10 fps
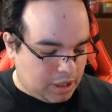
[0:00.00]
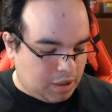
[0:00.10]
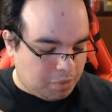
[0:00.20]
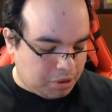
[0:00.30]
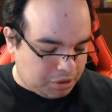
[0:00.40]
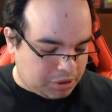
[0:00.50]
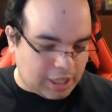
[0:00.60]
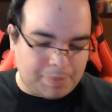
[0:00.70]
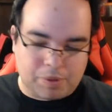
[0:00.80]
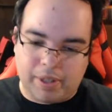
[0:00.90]
Windows
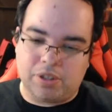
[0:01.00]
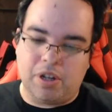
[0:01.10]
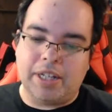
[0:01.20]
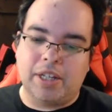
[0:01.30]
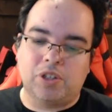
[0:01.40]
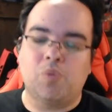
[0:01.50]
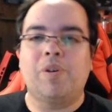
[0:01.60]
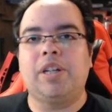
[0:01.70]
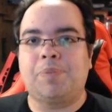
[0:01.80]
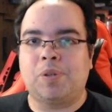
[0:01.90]
setup screen. So it does the
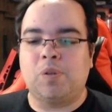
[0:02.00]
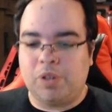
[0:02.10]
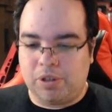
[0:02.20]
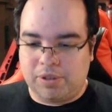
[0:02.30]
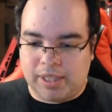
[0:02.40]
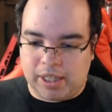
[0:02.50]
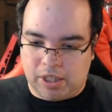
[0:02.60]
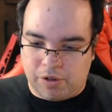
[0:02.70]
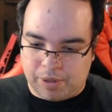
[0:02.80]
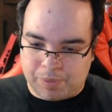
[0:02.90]
Windows the Windows 10
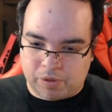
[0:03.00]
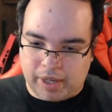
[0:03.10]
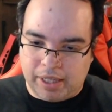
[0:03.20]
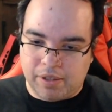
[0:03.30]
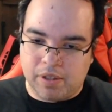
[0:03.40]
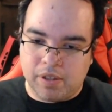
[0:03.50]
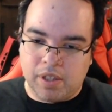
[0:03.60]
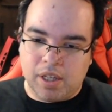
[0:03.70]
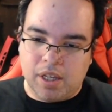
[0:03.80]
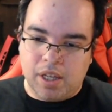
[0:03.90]
load up screen,
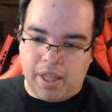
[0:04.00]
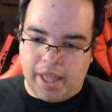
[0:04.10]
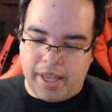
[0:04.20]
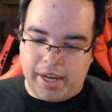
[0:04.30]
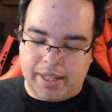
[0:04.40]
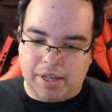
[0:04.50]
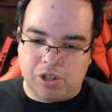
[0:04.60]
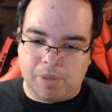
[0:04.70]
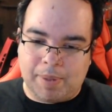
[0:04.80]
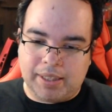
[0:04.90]
and it tells
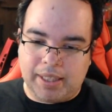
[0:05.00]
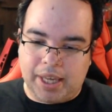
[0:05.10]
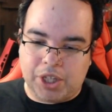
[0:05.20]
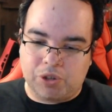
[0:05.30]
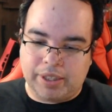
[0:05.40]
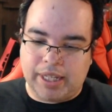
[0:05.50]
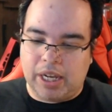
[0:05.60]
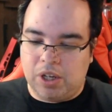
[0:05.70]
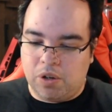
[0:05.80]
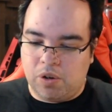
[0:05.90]
you about the extra
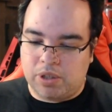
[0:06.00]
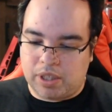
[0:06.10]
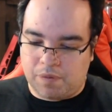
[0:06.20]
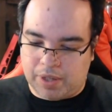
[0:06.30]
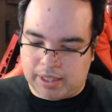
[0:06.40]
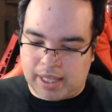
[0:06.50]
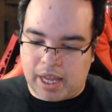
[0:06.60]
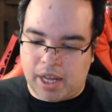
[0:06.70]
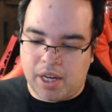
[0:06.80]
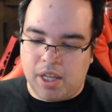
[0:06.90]
downloads stuff like
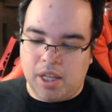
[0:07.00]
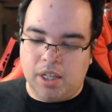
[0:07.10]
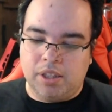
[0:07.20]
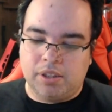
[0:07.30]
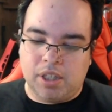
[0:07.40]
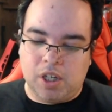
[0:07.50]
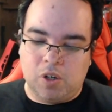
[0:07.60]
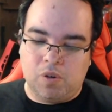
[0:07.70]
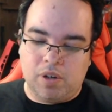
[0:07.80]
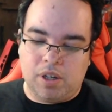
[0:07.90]
that.
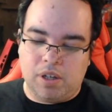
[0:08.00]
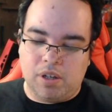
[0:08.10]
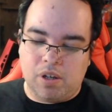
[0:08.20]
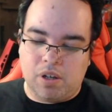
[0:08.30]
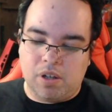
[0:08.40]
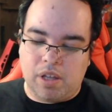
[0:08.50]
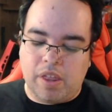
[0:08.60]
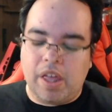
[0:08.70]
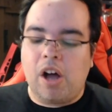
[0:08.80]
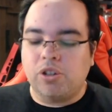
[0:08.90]
So,
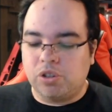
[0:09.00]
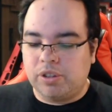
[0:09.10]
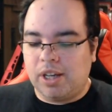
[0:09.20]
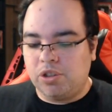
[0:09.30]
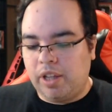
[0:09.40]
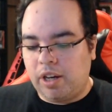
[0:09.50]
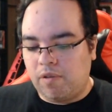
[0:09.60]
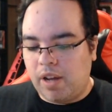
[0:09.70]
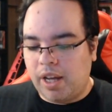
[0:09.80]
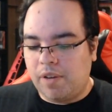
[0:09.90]
and it also tells you later
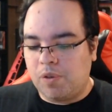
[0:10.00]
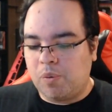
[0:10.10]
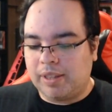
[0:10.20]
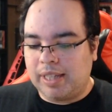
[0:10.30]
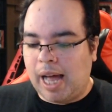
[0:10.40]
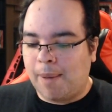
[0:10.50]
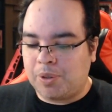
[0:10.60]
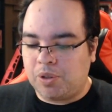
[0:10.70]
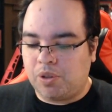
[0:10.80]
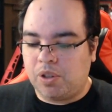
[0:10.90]
on if you want the
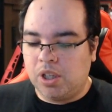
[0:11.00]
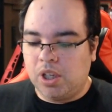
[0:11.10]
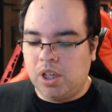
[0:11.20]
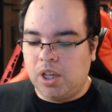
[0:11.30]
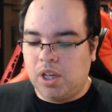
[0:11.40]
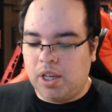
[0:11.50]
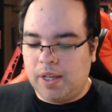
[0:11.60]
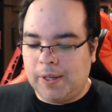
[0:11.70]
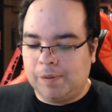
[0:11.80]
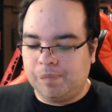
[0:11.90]
optional
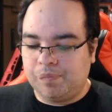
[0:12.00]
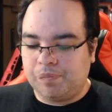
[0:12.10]
um,